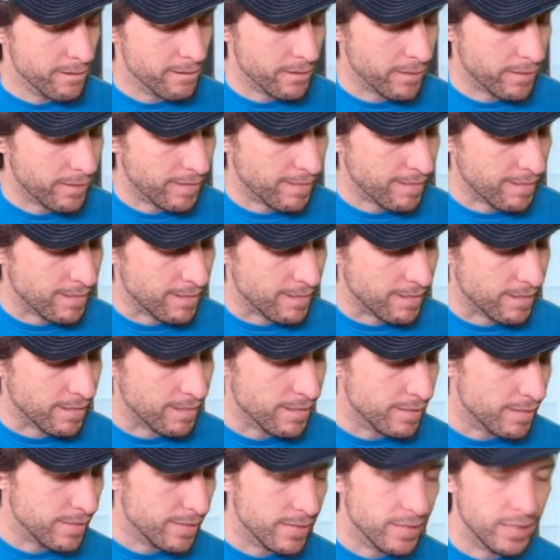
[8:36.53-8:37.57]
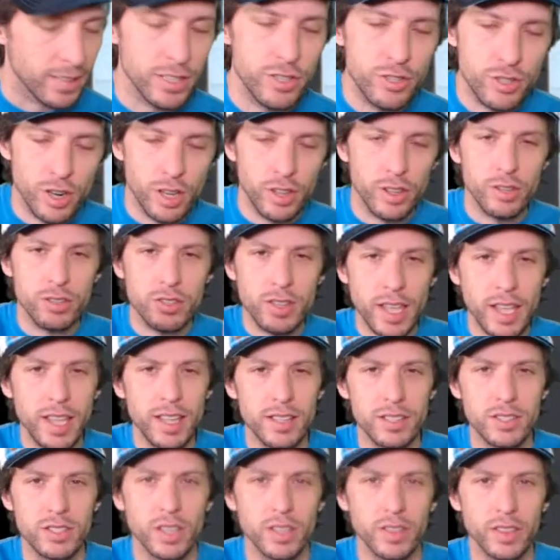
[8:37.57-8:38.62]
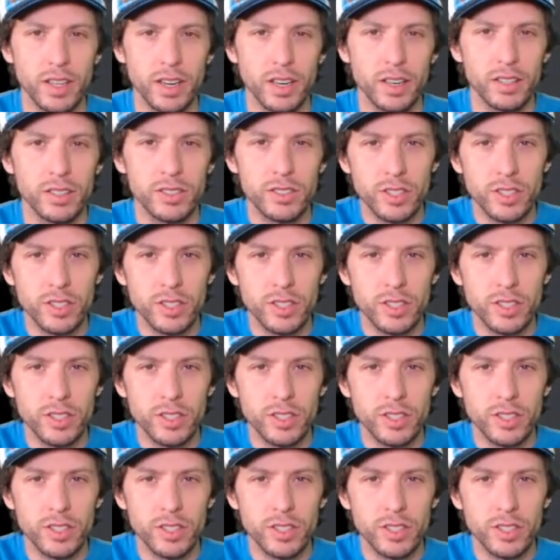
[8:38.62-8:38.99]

Okay, Let's draw those hands on there.